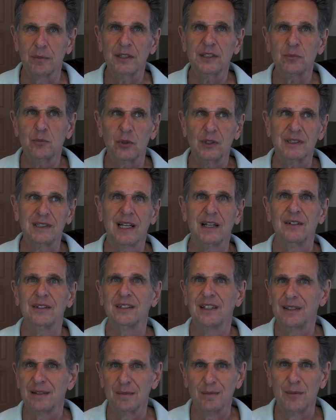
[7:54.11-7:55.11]
much more
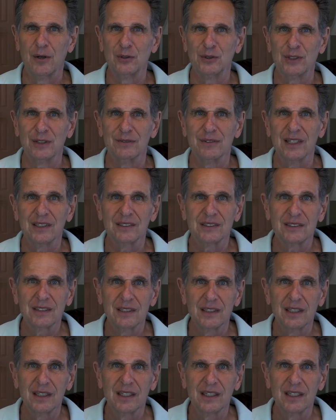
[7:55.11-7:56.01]
talented than most of us,